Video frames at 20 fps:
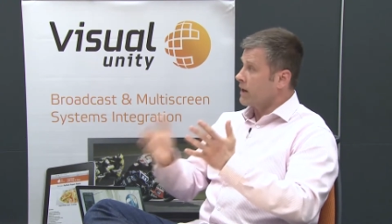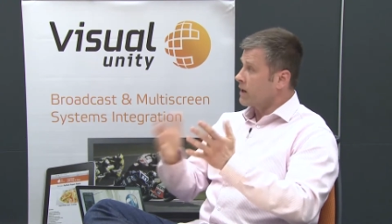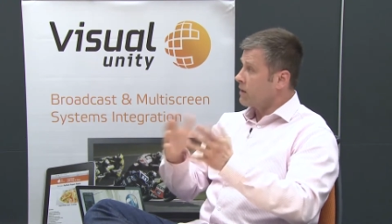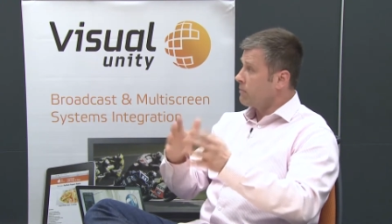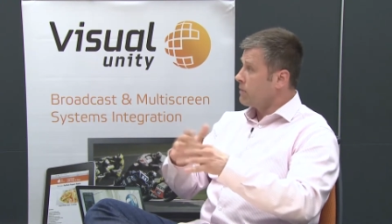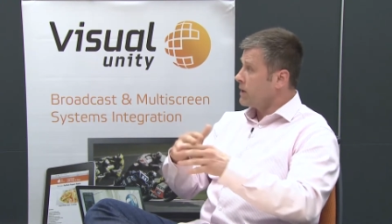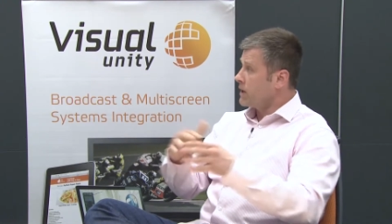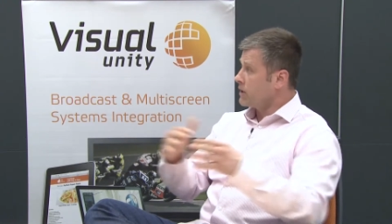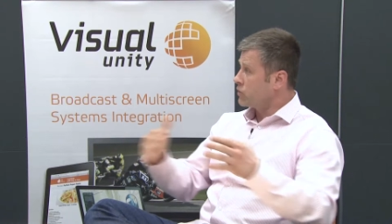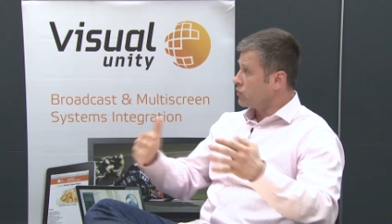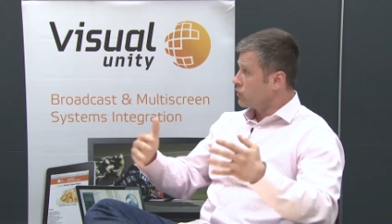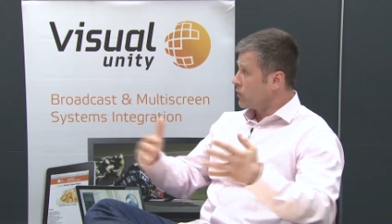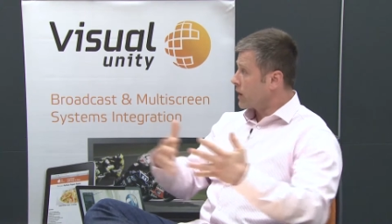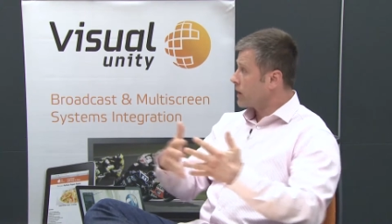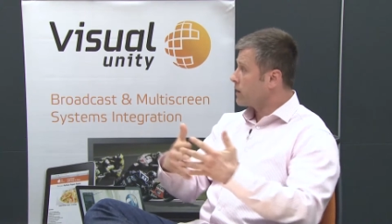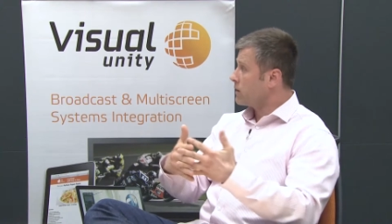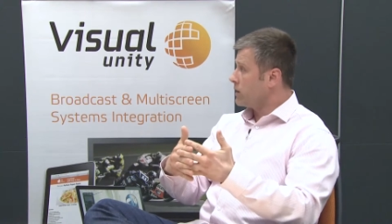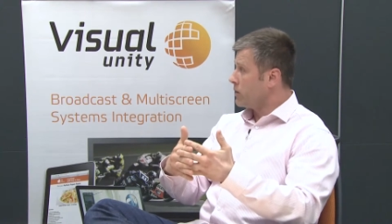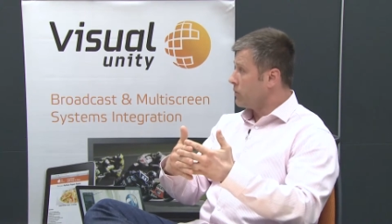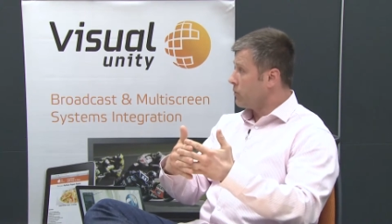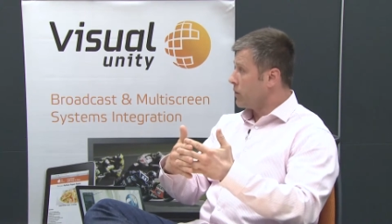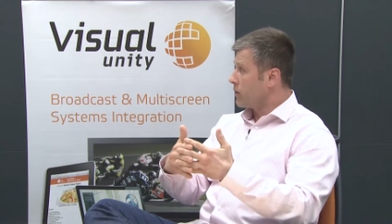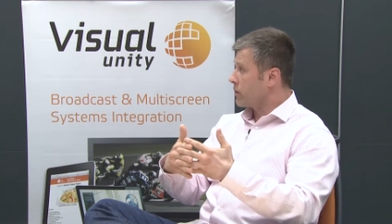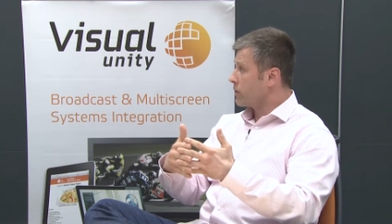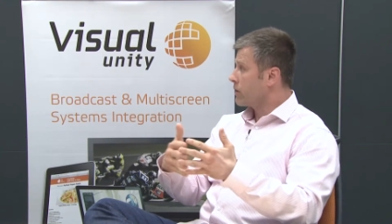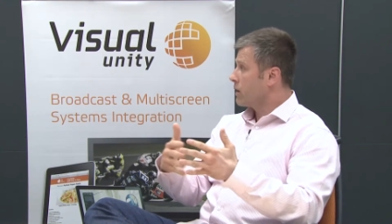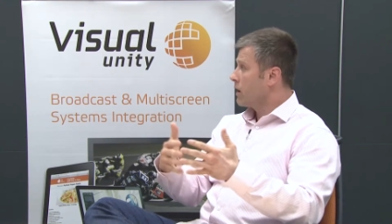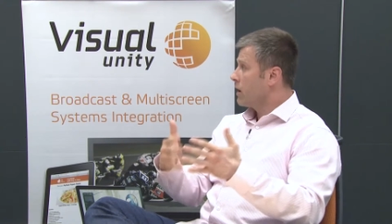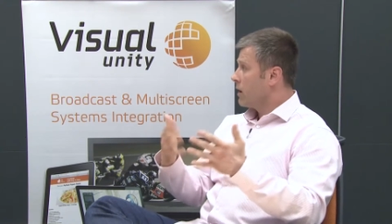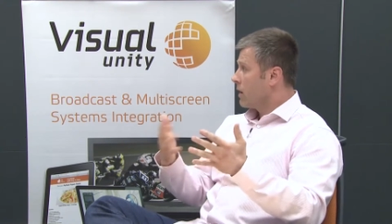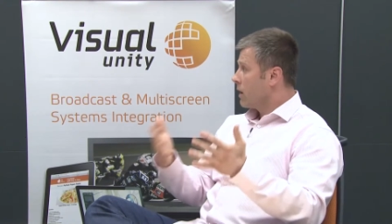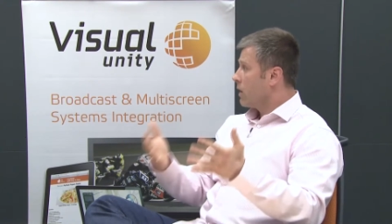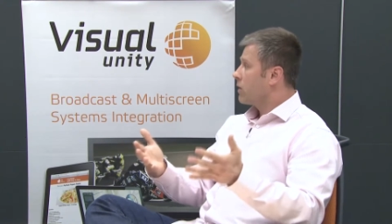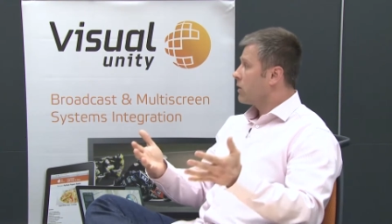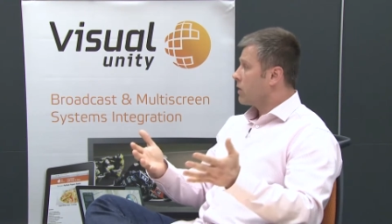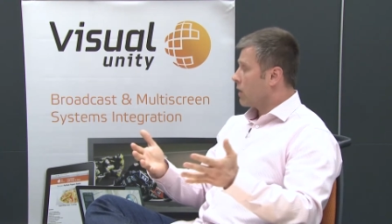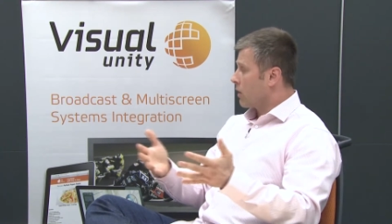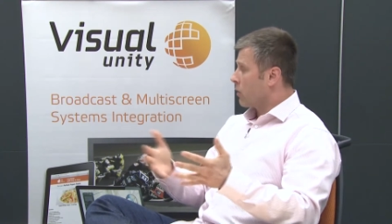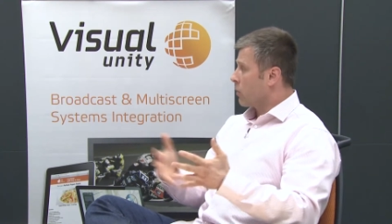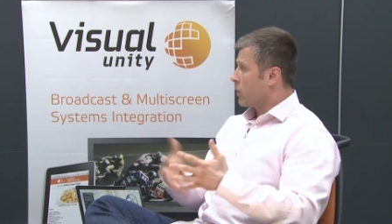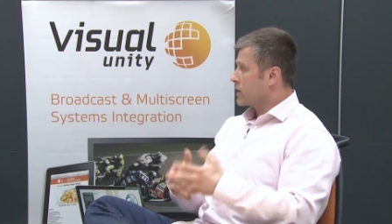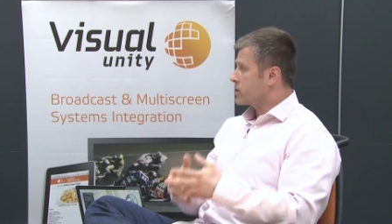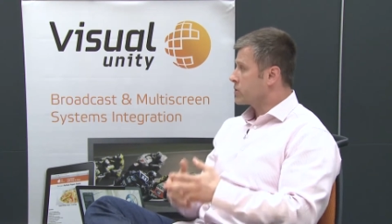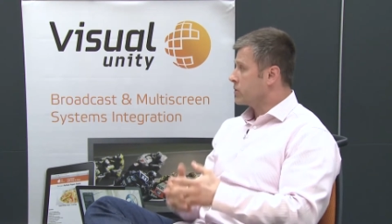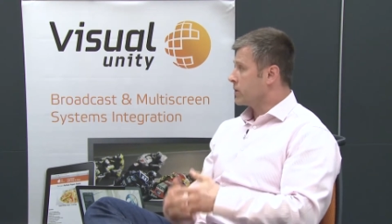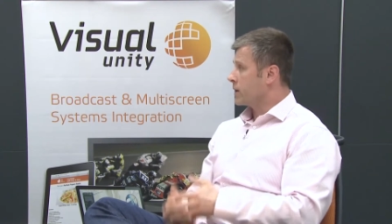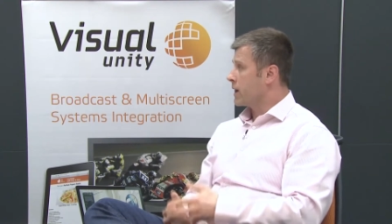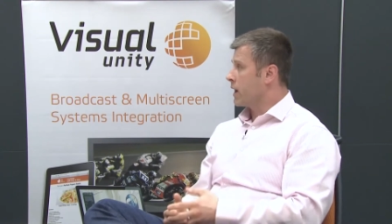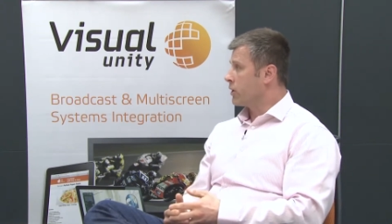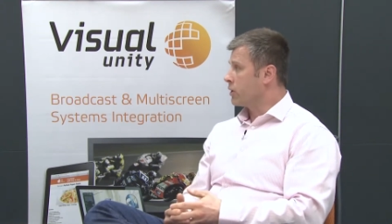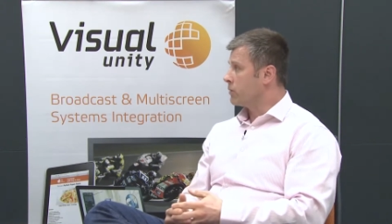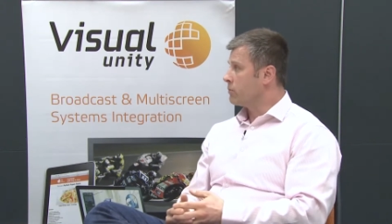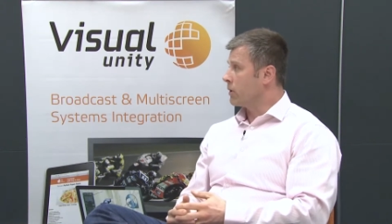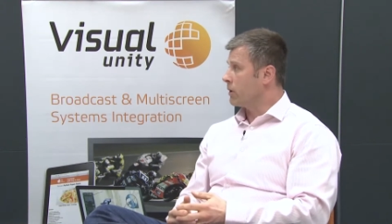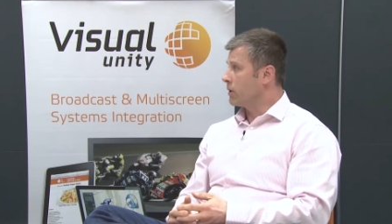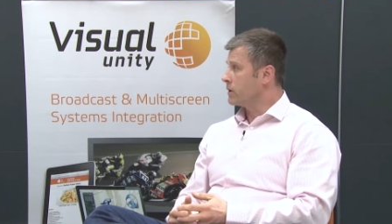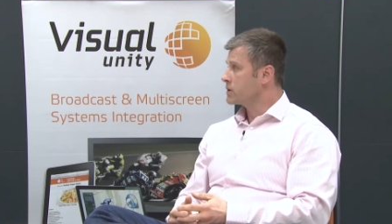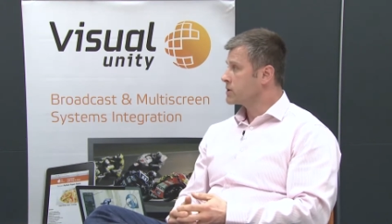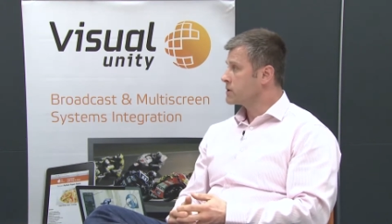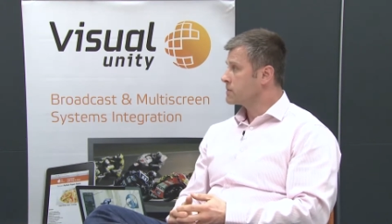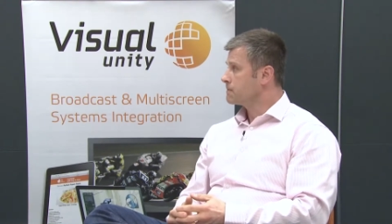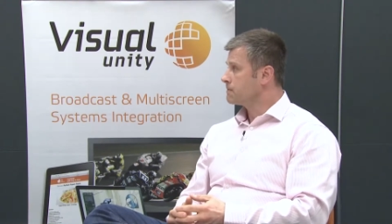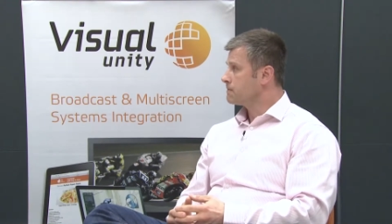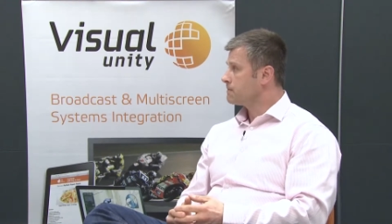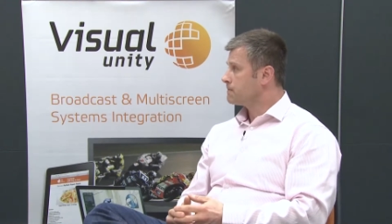and compete directly with our Western counterparts.